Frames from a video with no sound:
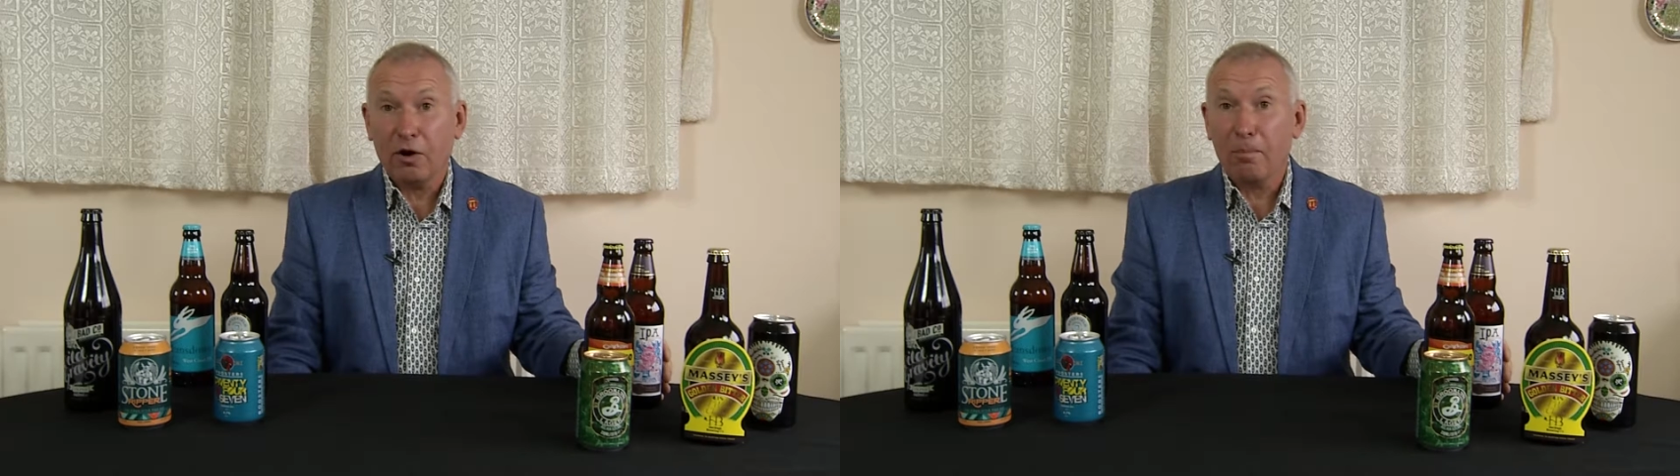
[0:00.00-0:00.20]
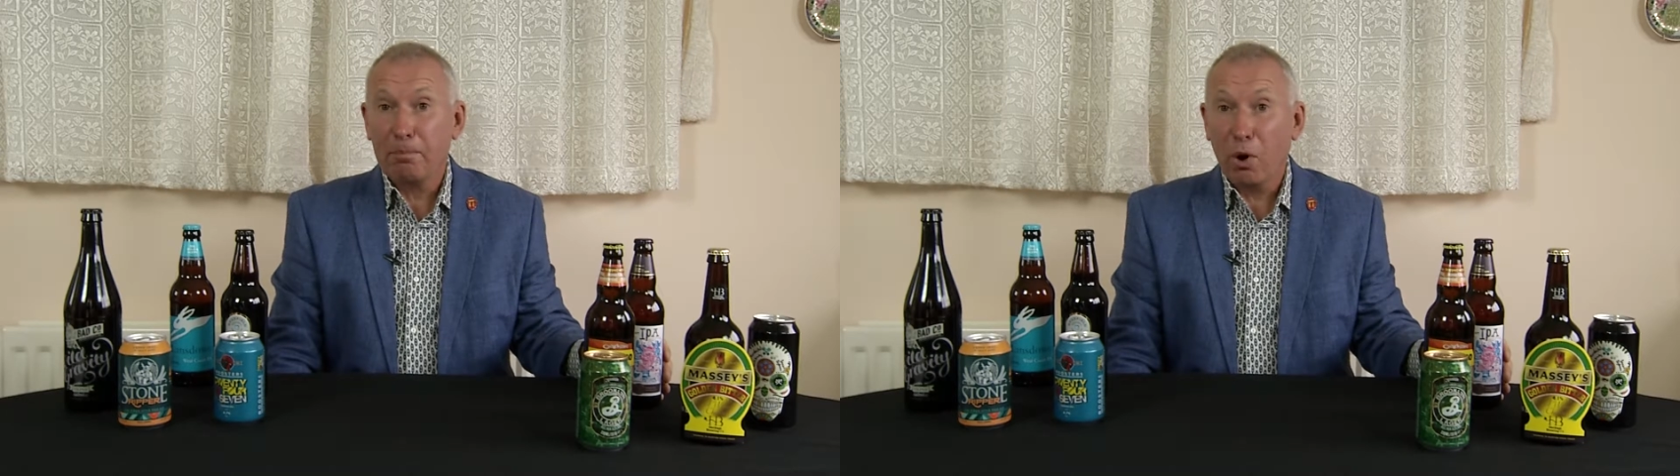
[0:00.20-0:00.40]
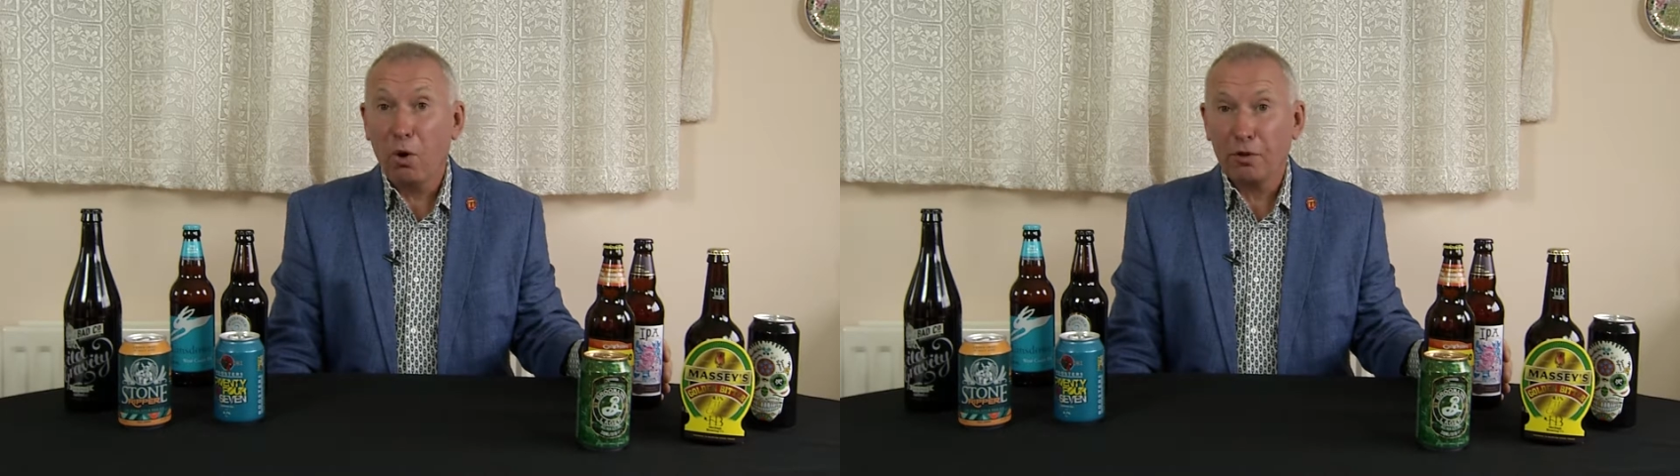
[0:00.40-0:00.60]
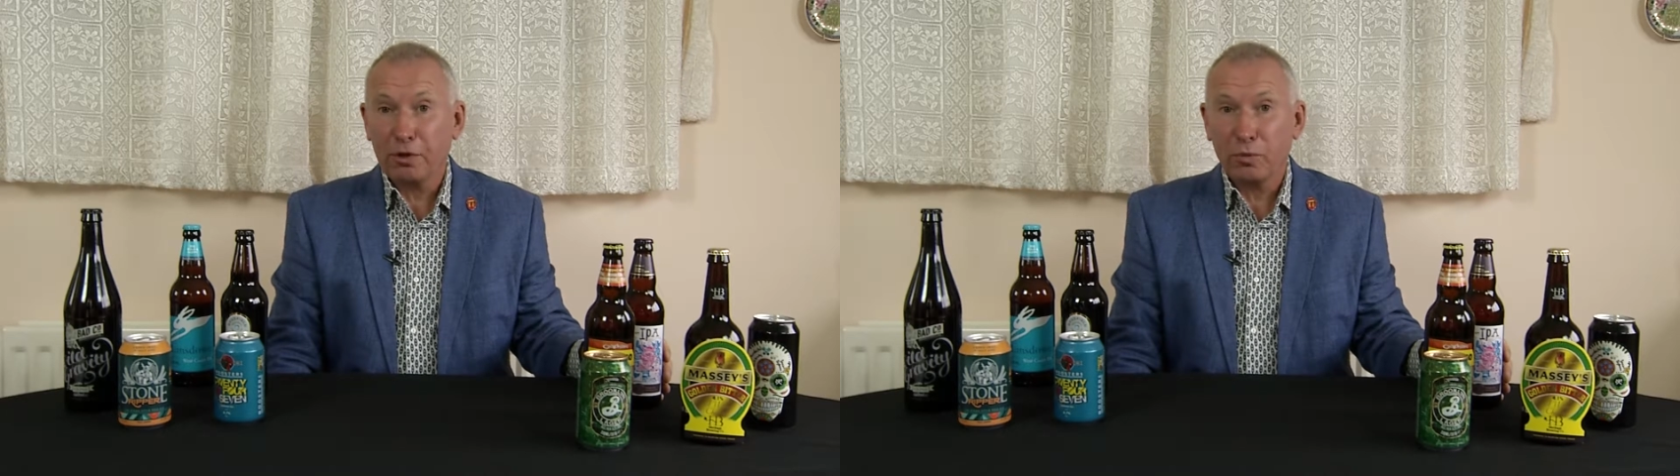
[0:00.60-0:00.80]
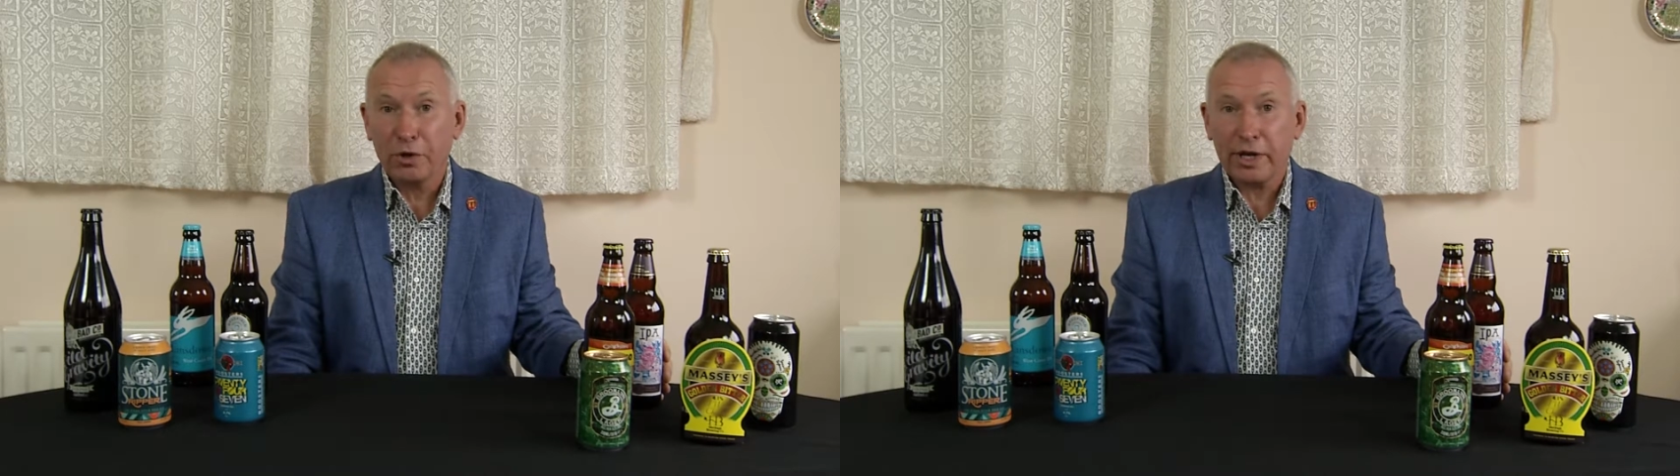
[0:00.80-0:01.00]
on more
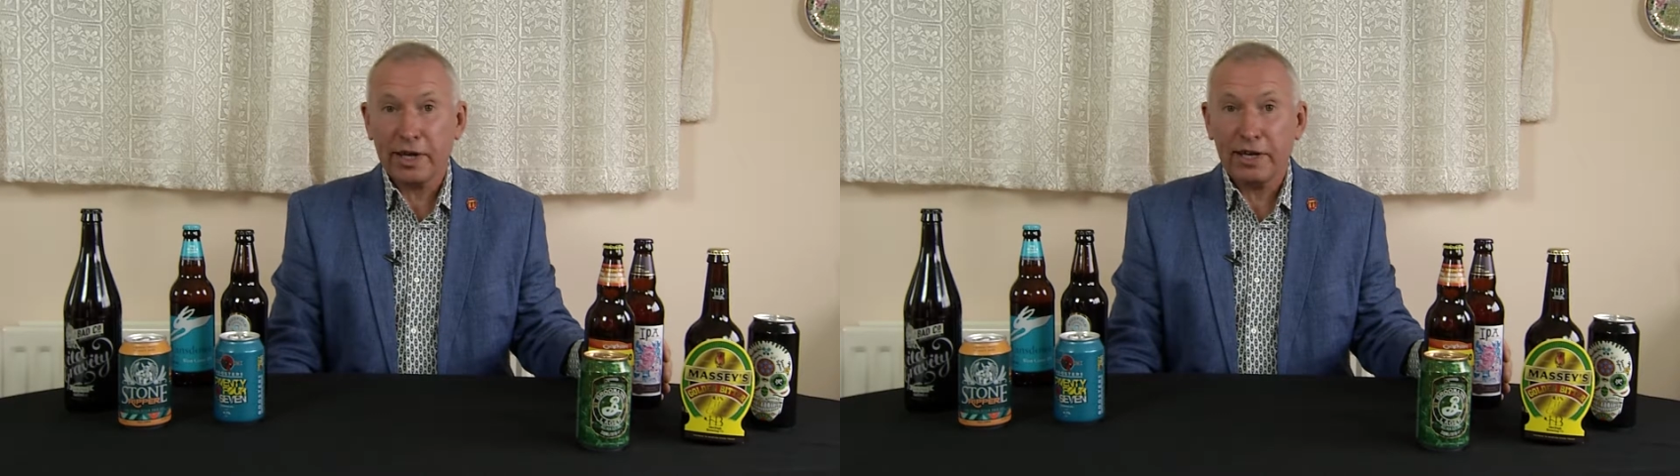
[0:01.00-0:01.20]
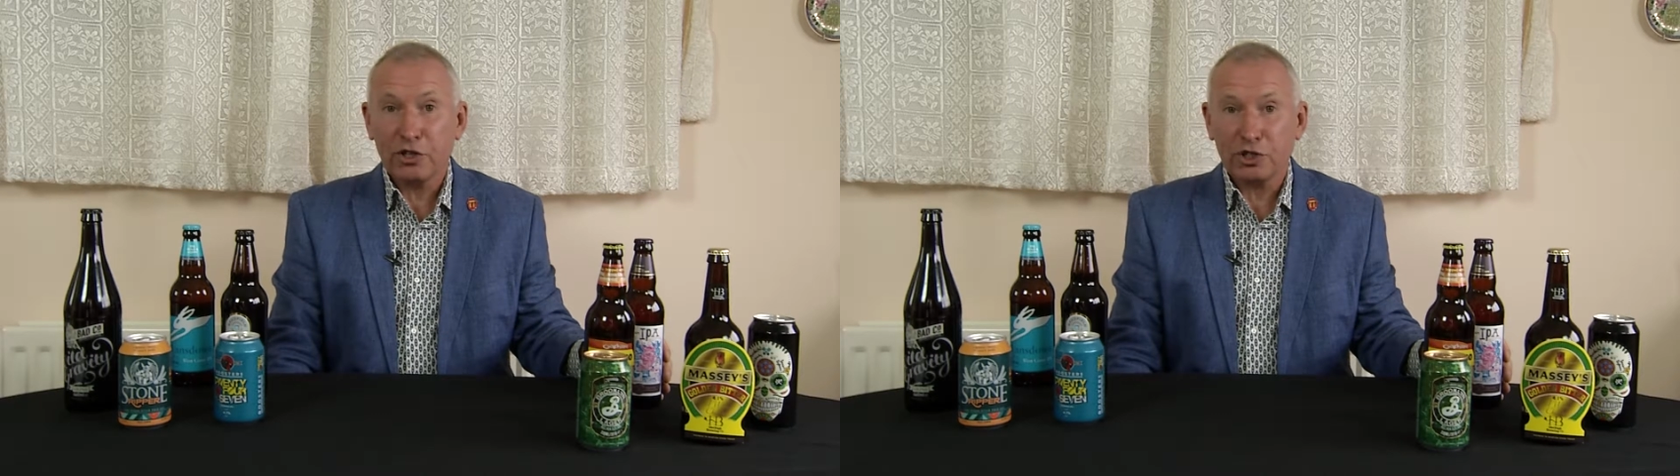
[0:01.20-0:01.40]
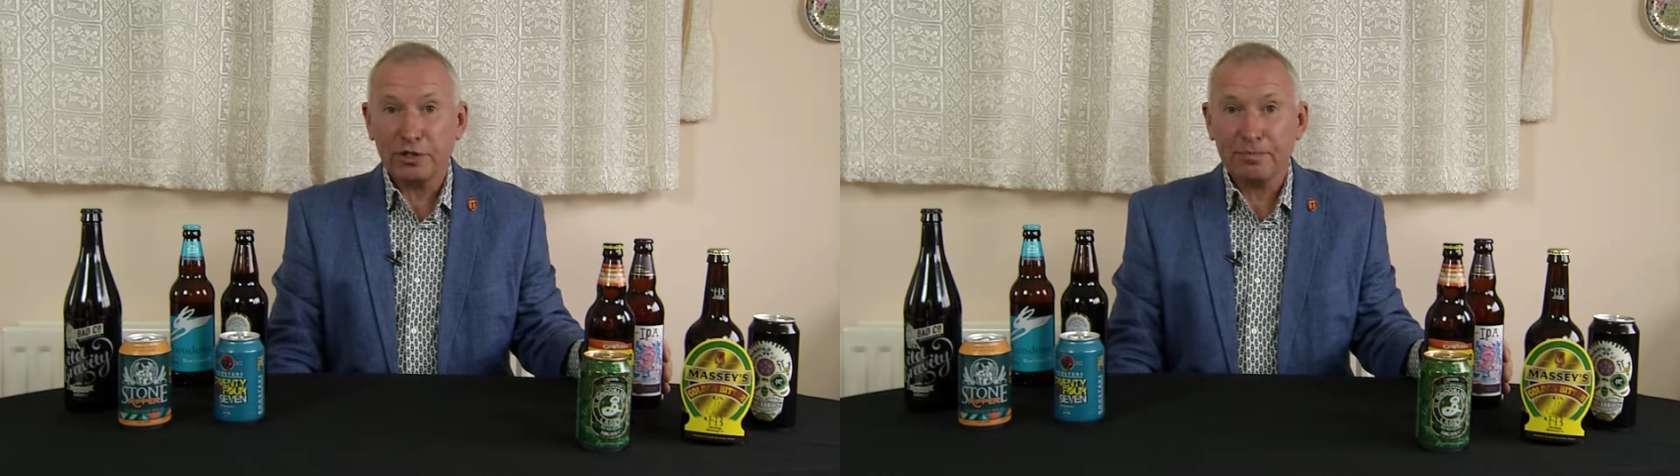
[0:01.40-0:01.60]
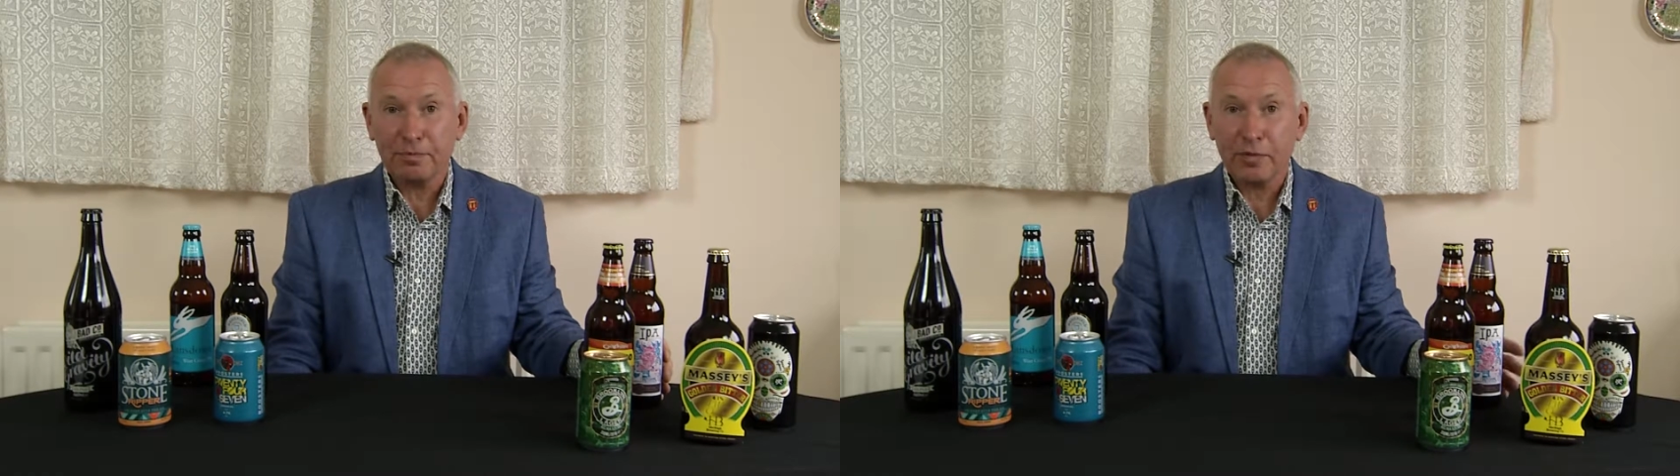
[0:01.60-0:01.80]
than one occasion.